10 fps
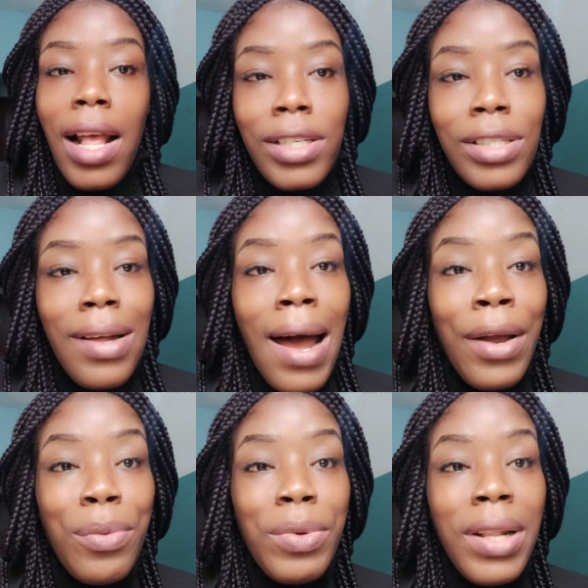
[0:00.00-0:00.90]
So I
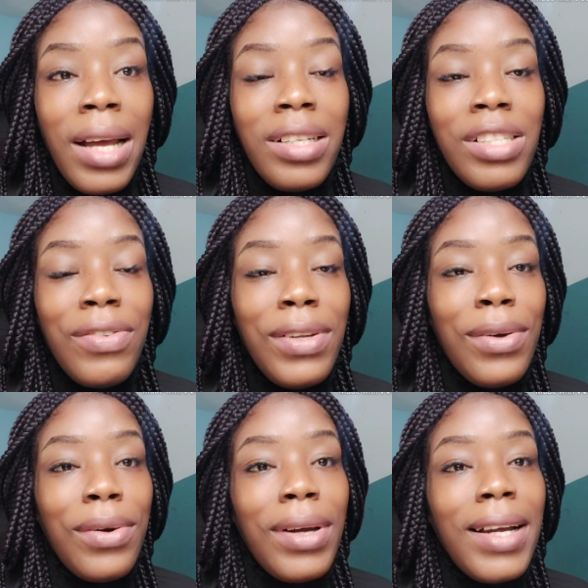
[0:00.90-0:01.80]
hope you like this
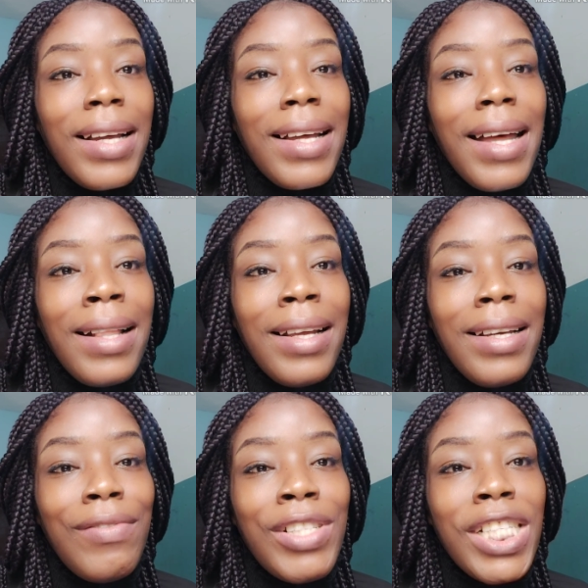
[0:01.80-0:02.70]
video. Can you
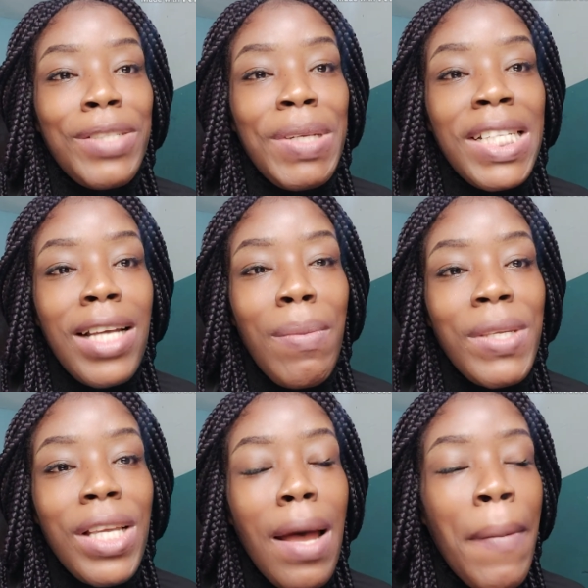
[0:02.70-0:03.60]
give it a big
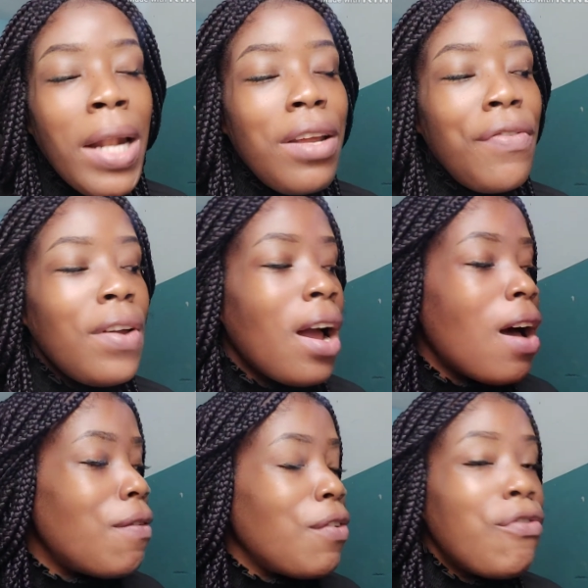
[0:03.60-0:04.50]
thumbs up? And if you
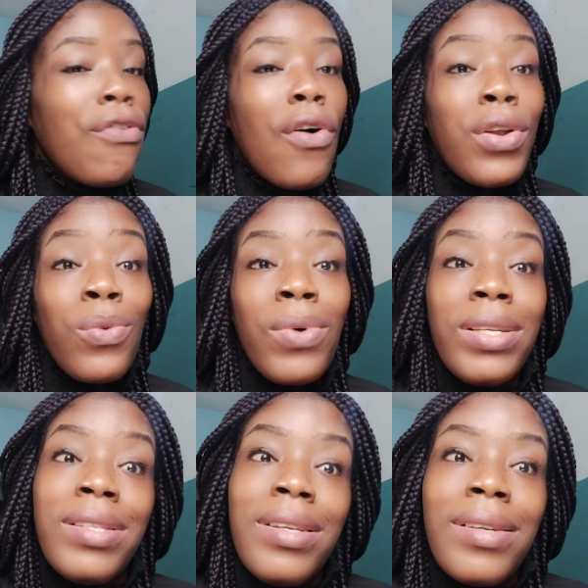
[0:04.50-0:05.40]
have a further
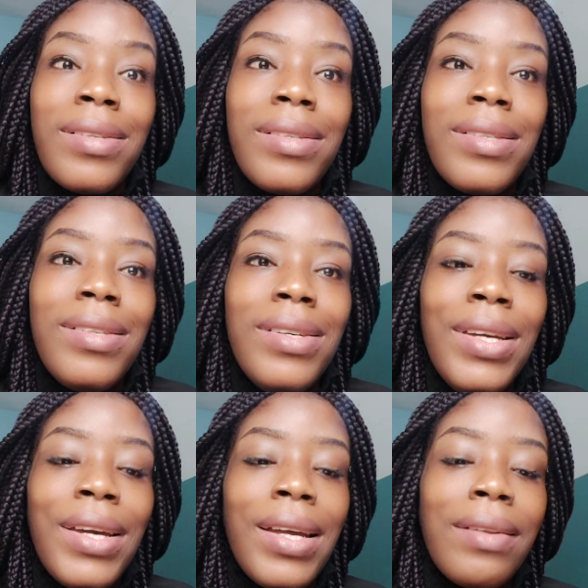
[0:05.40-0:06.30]
questions, you
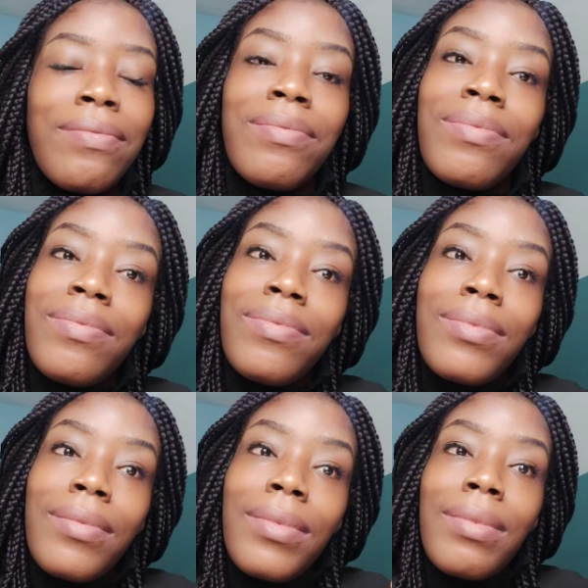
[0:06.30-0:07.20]
can
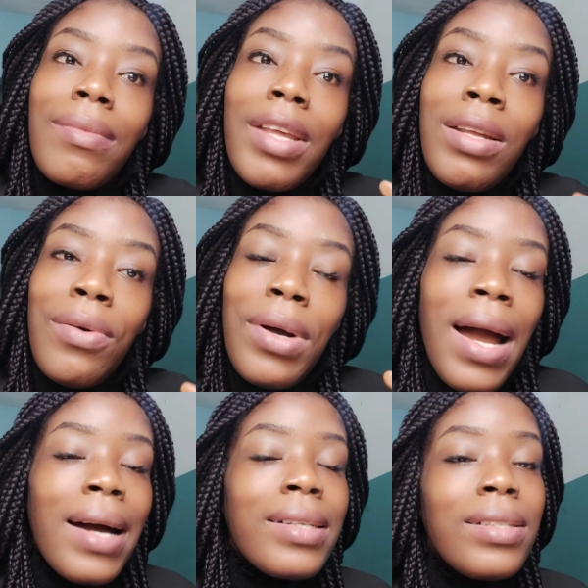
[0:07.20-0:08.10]

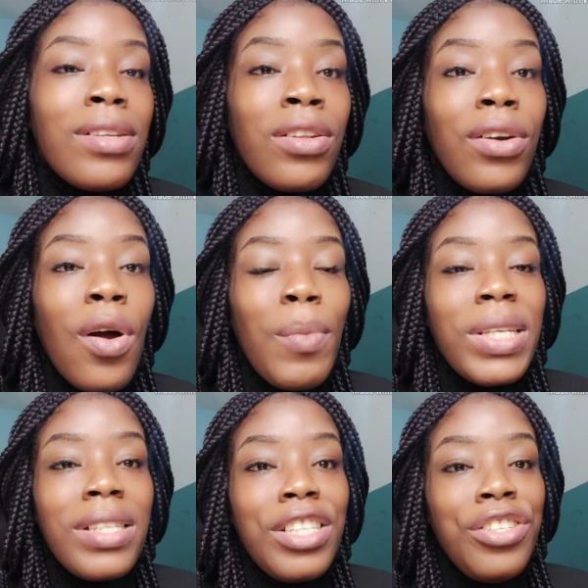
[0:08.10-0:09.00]
ask on the
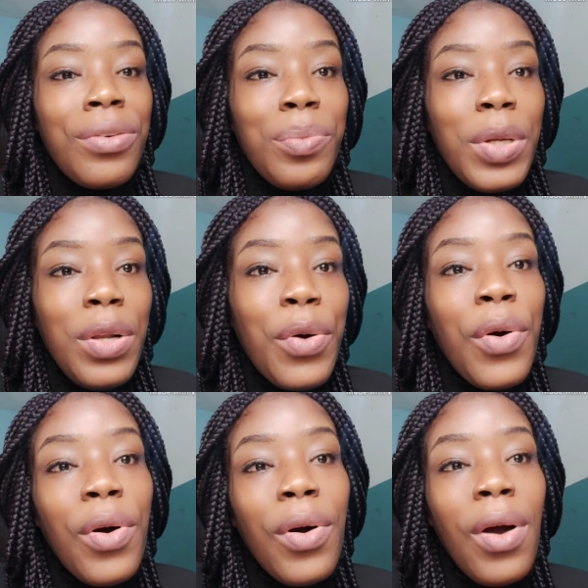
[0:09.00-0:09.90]
comment section
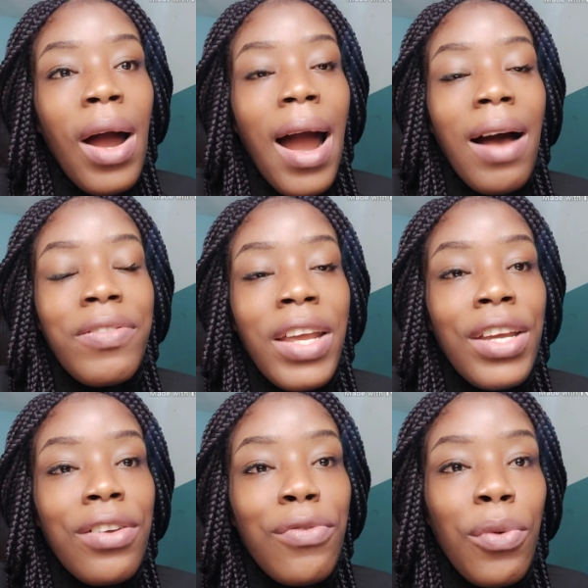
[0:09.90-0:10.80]
below.
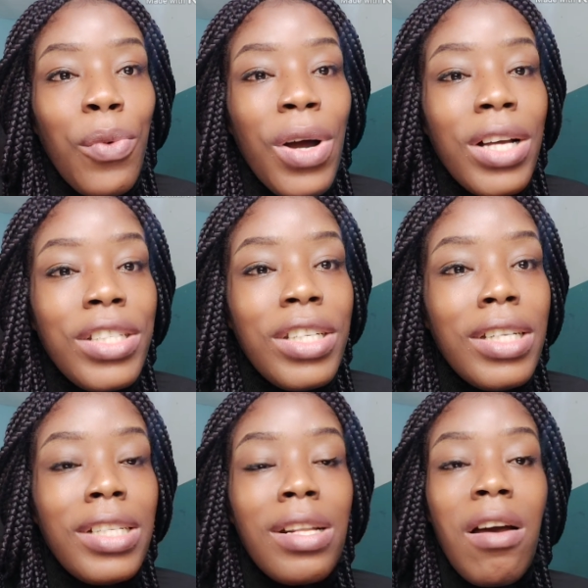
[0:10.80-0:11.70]
Thank you for
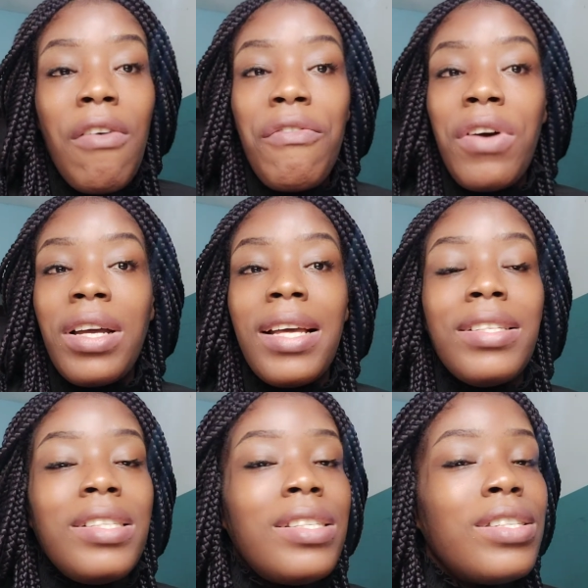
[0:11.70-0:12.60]
watching. Don't
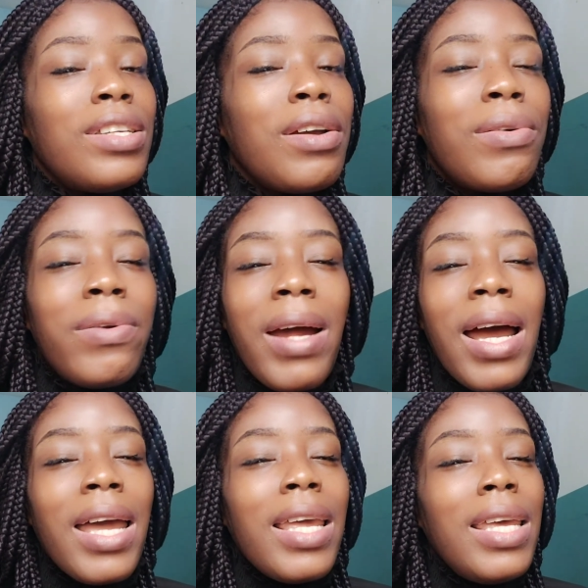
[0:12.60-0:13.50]
forget to
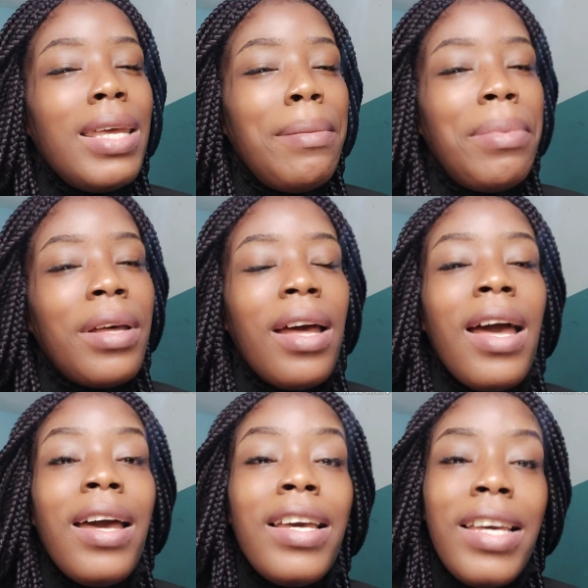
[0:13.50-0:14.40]
subscribe.
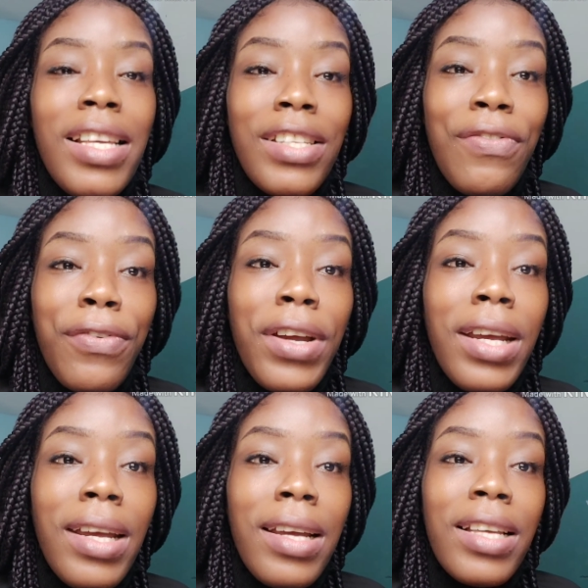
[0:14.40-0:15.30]
It's
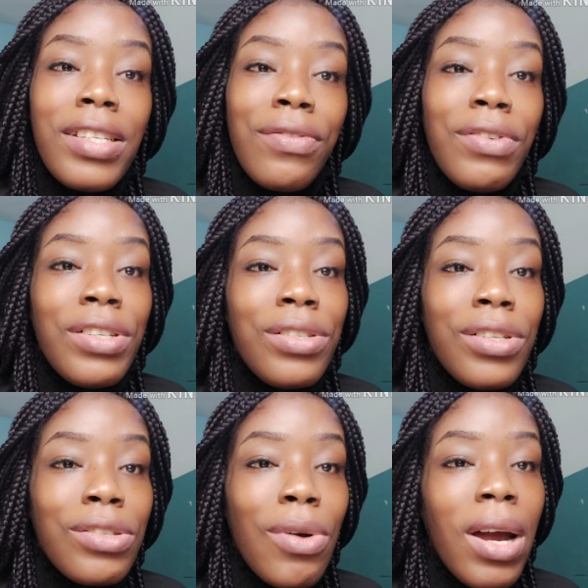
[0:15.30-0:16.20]
free to
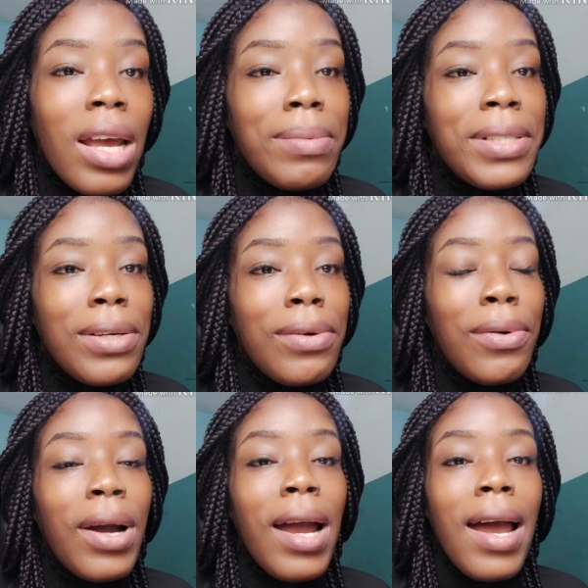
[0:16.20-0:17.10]
subscribe.
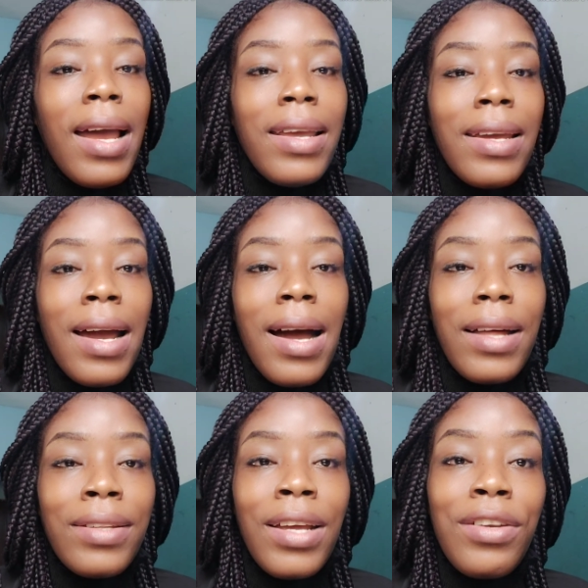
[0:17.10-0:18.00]
So
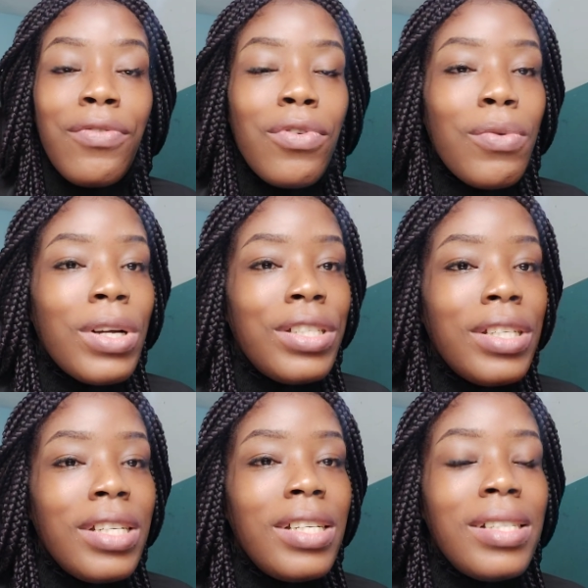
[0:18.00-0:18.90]
yeah, thank you for
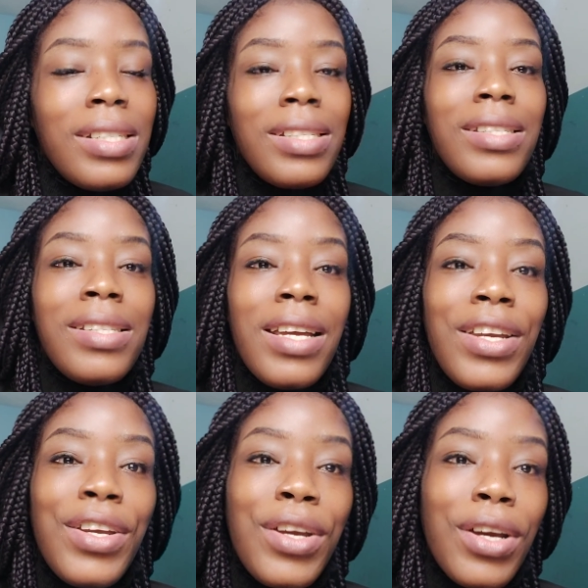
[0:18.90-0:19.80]
watching. Take
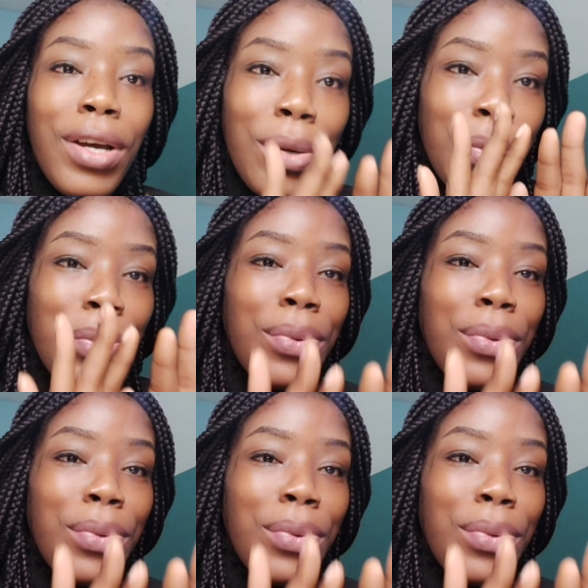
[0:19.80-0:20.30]
care.